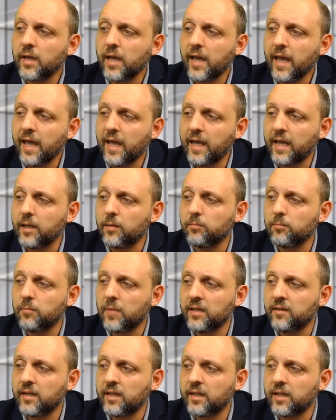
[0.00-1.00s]
A.
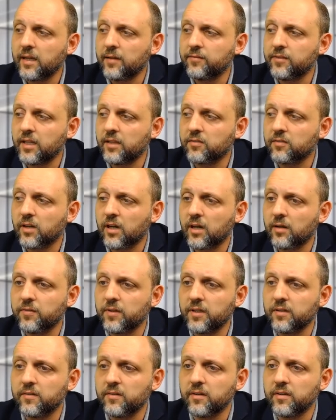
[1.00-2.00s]
Maintain FDA's
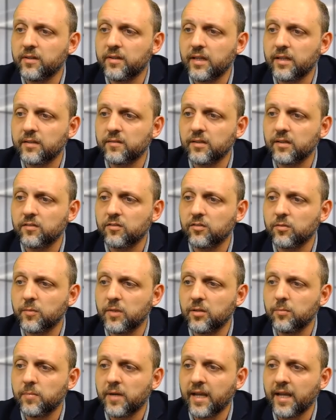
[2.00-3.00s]
confidence in the testing
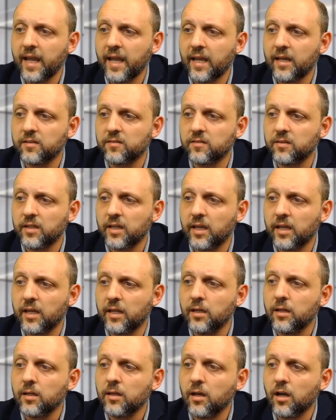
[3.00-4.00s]
submitted by
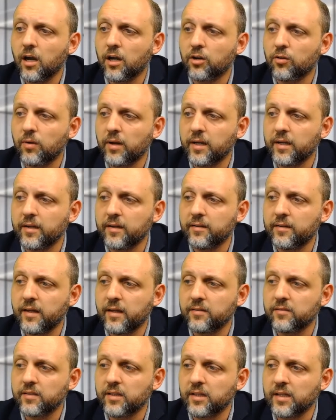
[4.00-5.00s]
ASCA accredited
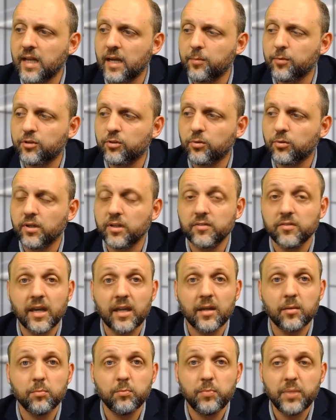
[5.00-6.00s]
testing laboratories,
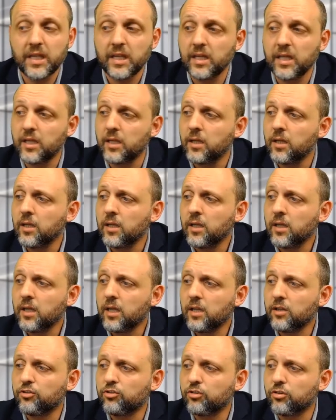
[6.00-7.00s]
and B.
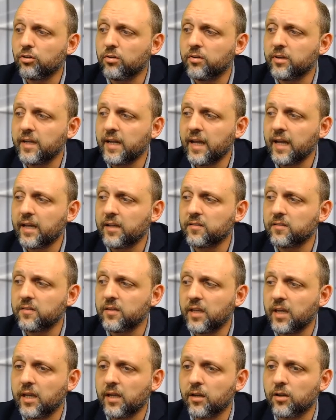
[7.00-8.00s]
Ensure that
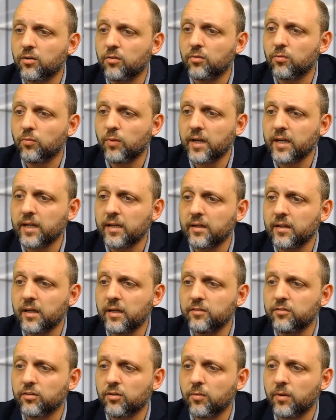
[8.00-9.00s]
ASCA
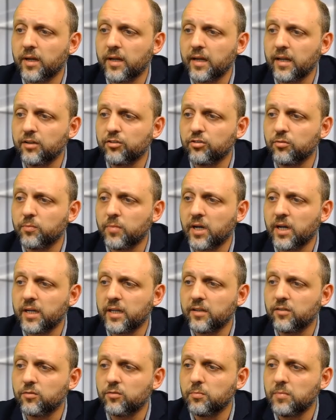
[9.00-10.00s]
recognized accreditation
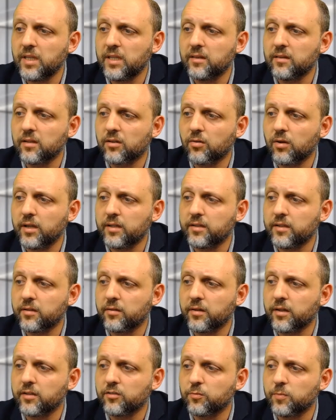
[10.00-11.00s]
bodies meet the
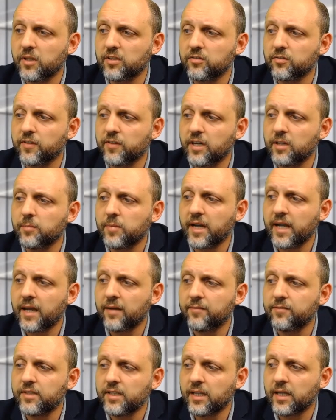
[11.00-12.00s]
criteria specified by
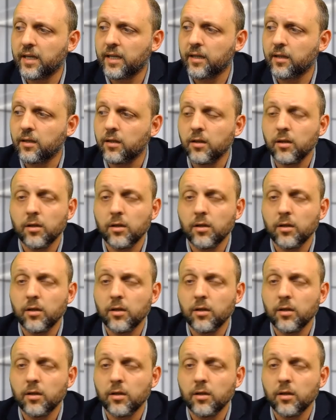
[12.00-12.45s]
FDA